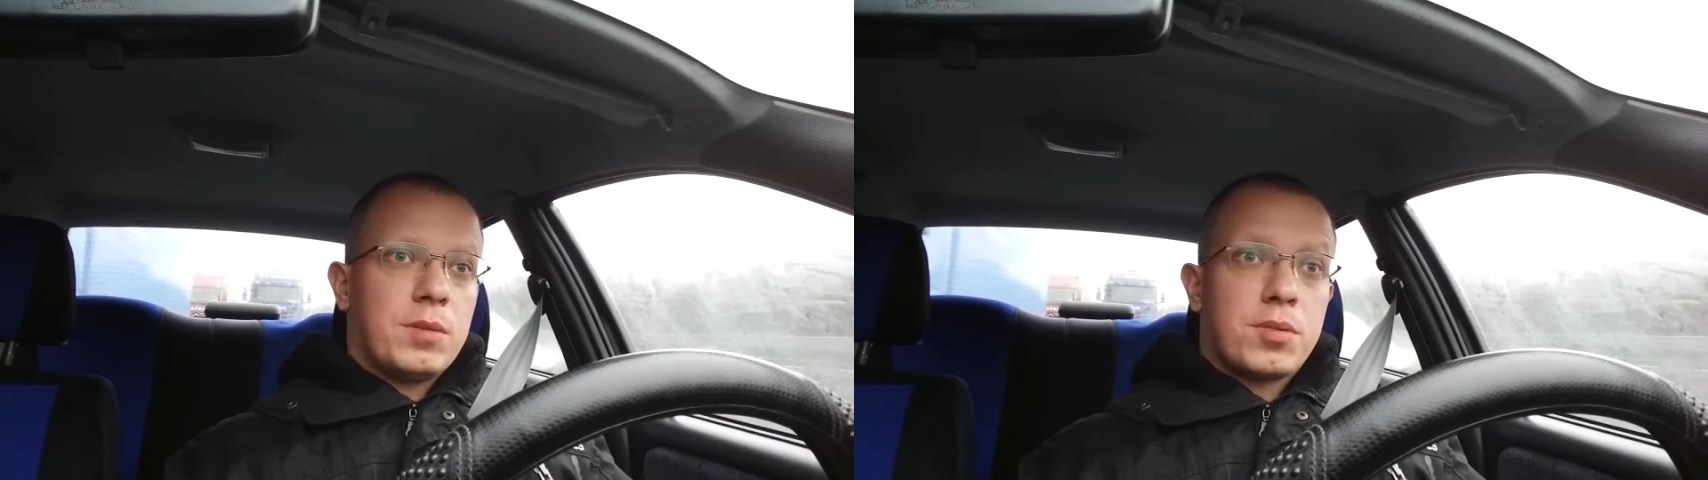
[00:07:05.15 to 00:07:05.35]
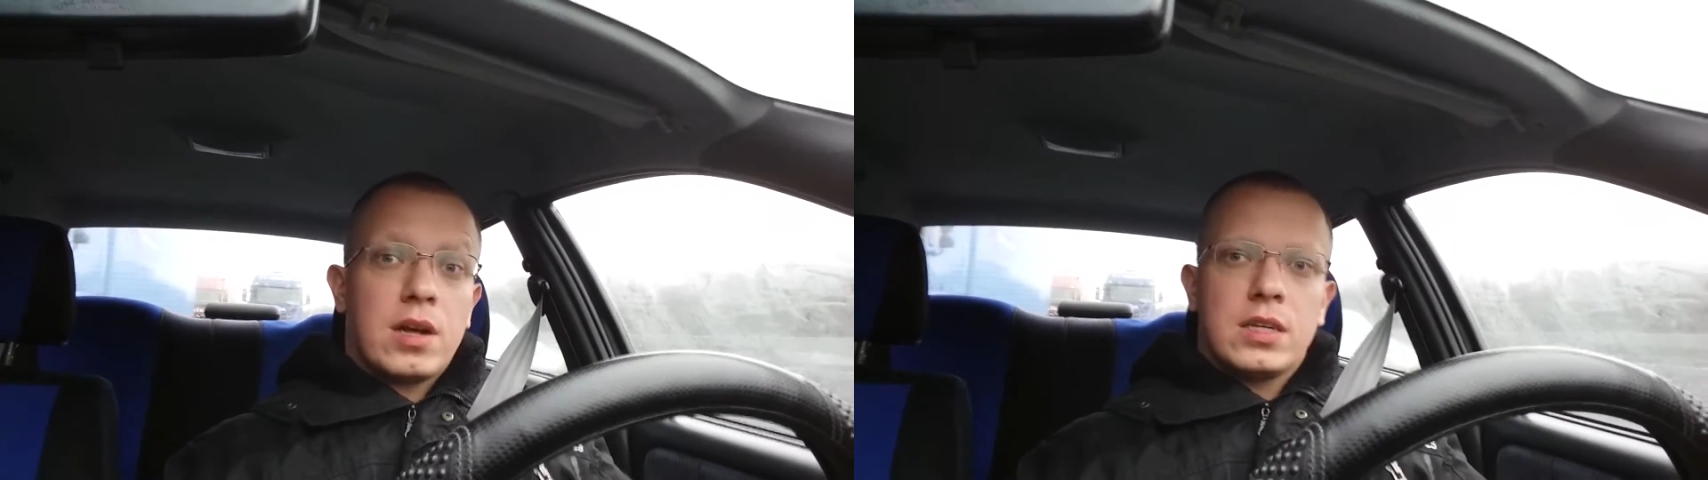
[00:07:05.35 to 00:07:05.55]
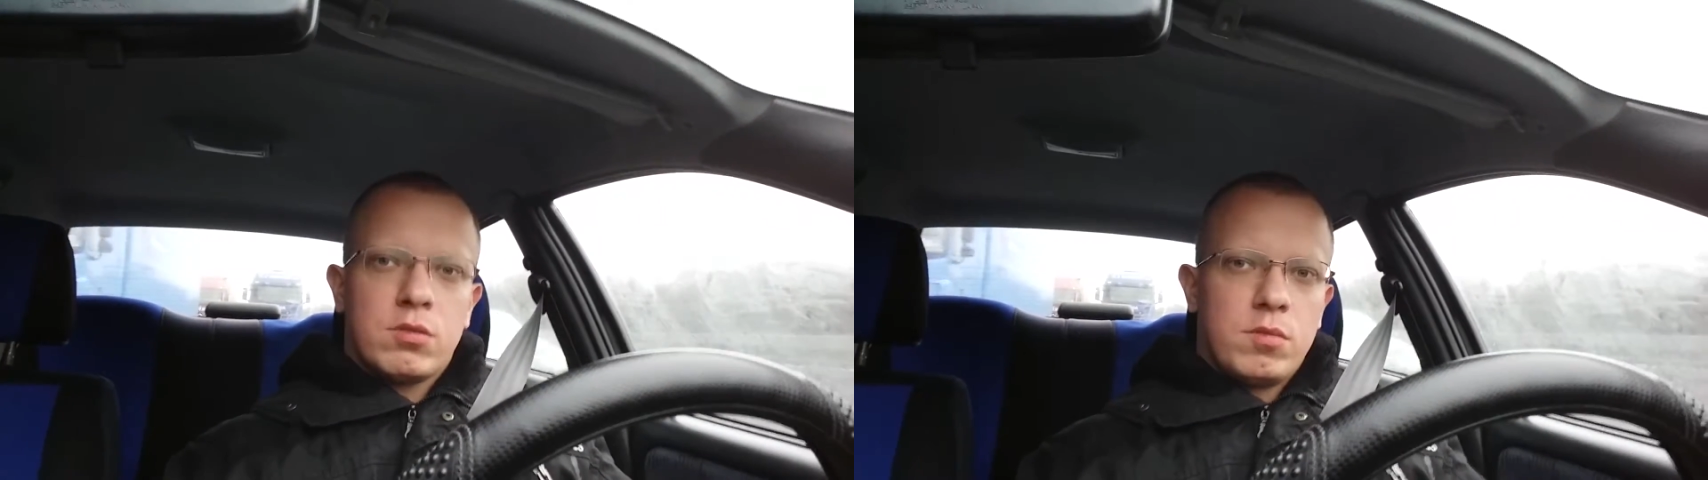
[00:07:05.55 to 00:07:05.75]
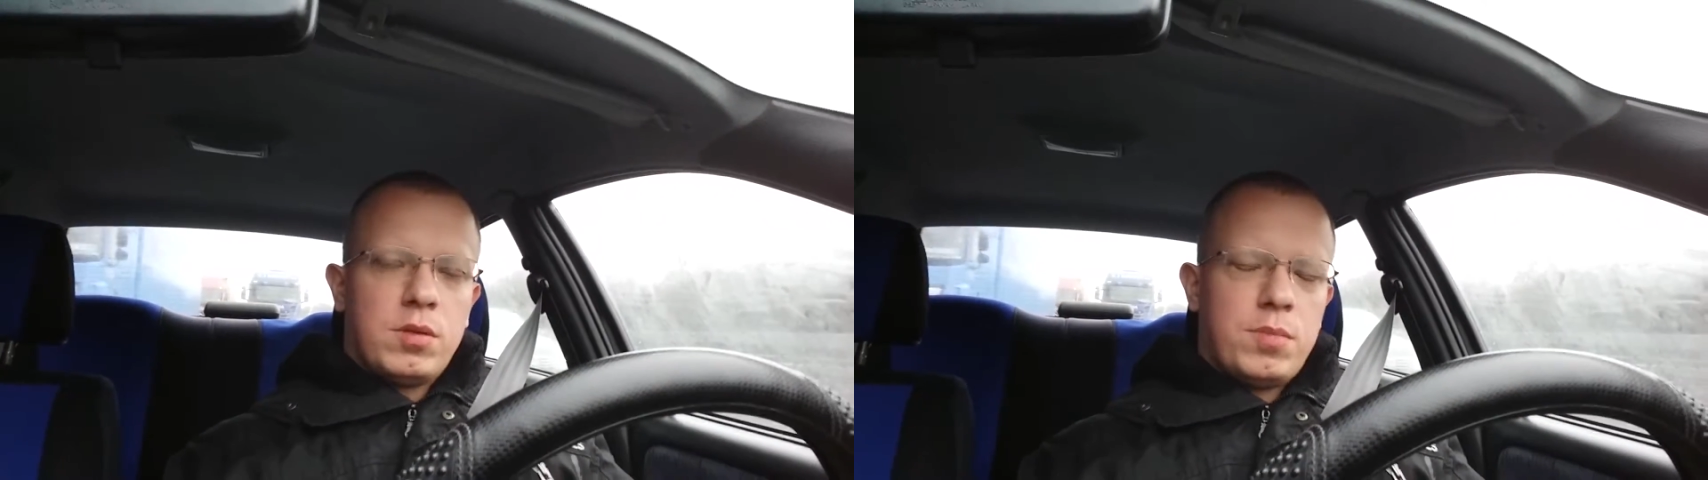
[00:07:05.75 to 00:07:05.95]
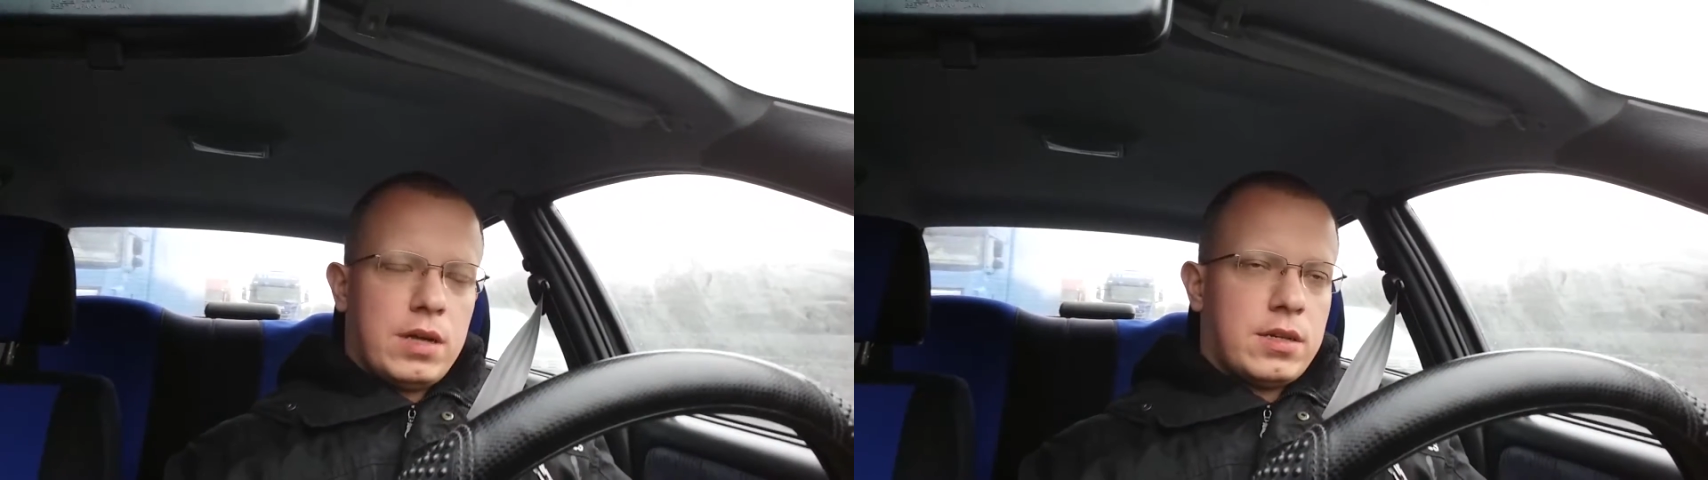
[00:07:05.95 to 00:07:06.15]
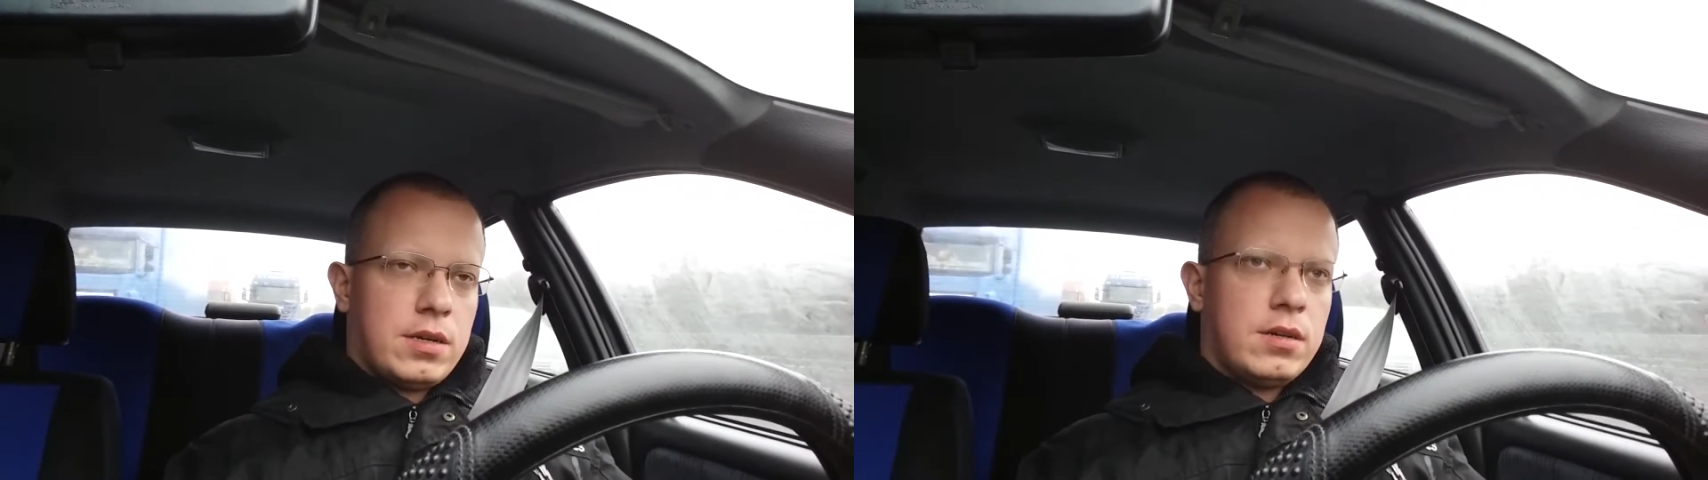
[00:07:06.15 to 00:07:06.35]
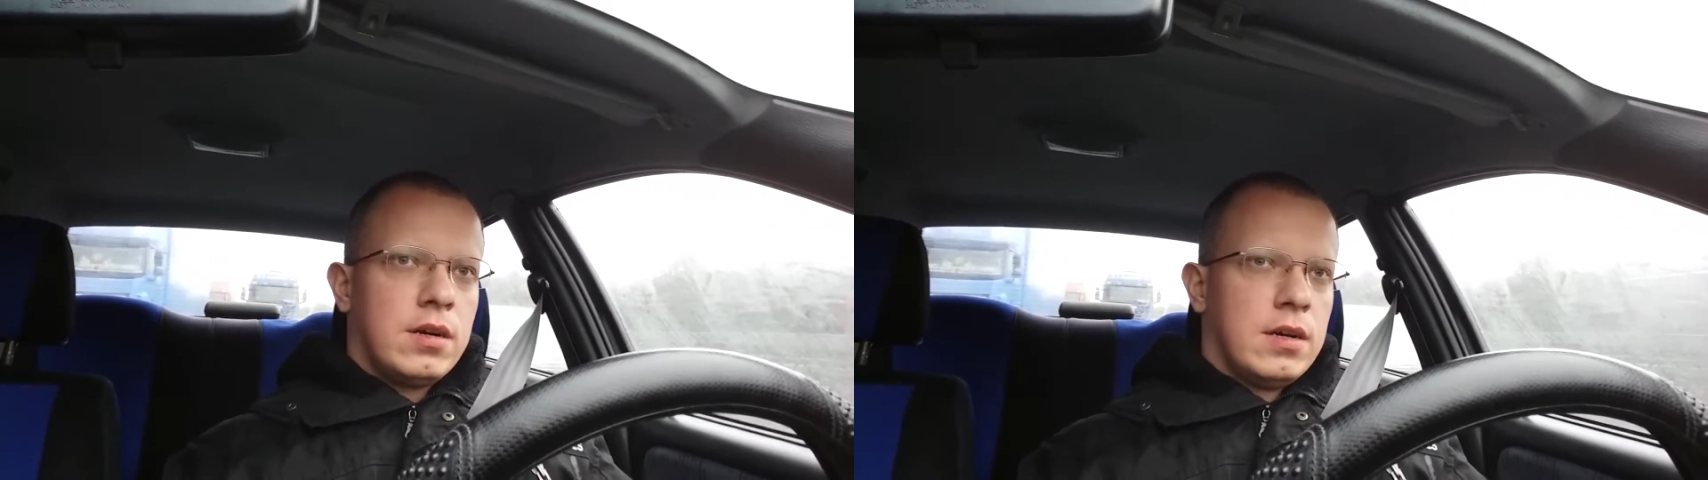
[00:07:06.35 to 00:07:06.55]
the price will be better,